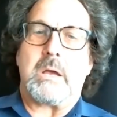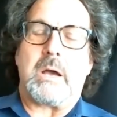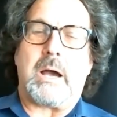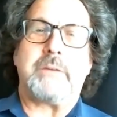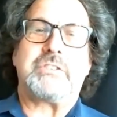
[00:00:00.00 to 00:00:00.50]

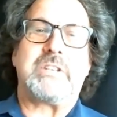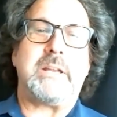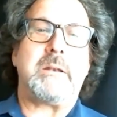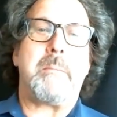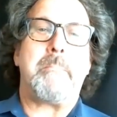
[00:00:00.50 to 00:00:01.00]
I've
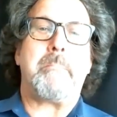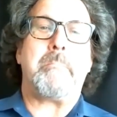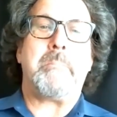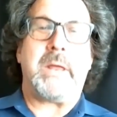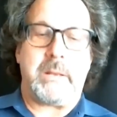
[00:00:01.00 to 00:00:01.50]
seen
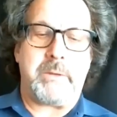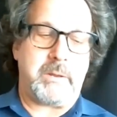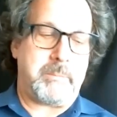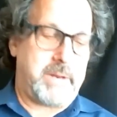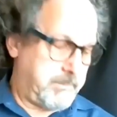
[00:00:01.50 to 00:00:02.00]
many, many,
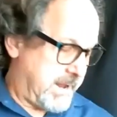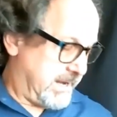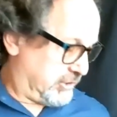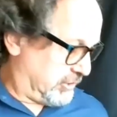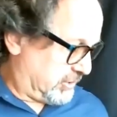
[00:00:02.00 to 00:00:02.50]
many
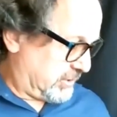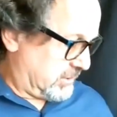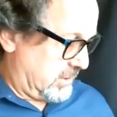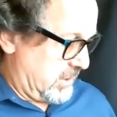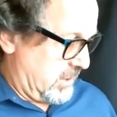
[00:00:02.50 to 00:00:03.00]
patients
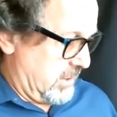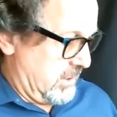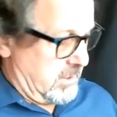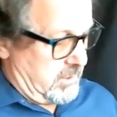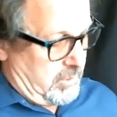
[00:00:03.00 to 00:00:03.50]

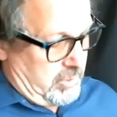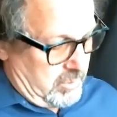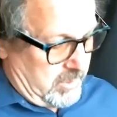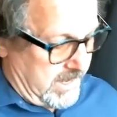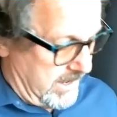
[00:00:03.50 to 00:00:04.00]

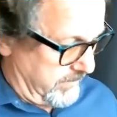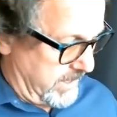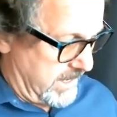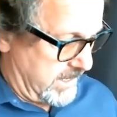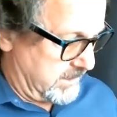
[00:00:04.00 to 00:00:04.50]
who have
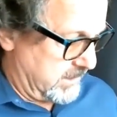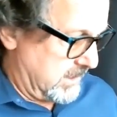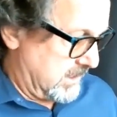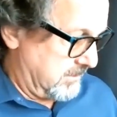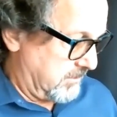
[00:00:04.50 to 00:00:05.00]
had
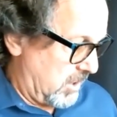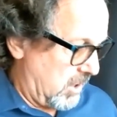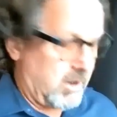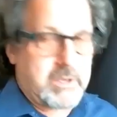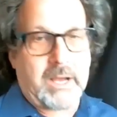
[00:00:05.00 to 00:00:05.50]
um,
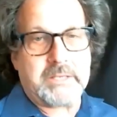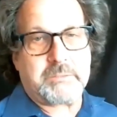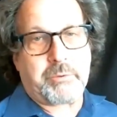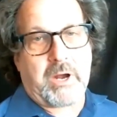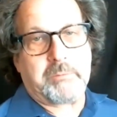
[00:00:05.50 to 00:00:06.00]
all kinds of
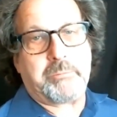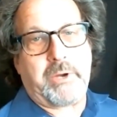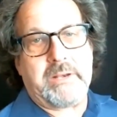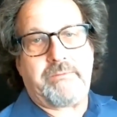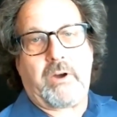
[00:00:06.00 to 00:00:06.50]
problems,
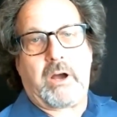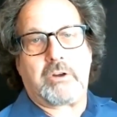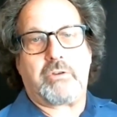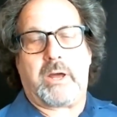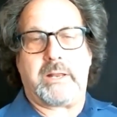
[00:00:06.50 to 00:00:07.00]
brain fog,
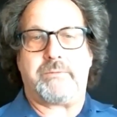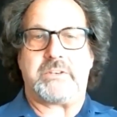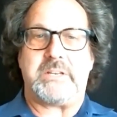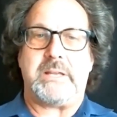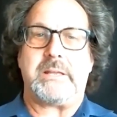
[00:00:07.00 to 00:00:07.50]
chronic
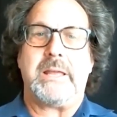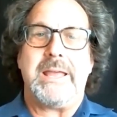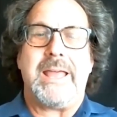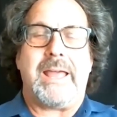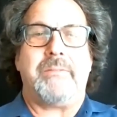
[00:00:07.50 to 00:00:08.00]
fatigue,
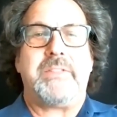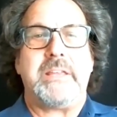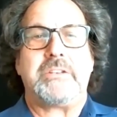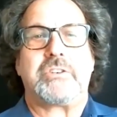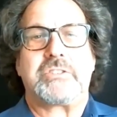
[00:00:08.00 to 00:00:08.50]
and
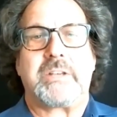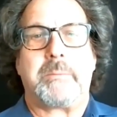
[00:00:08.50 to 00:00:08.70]
these are some of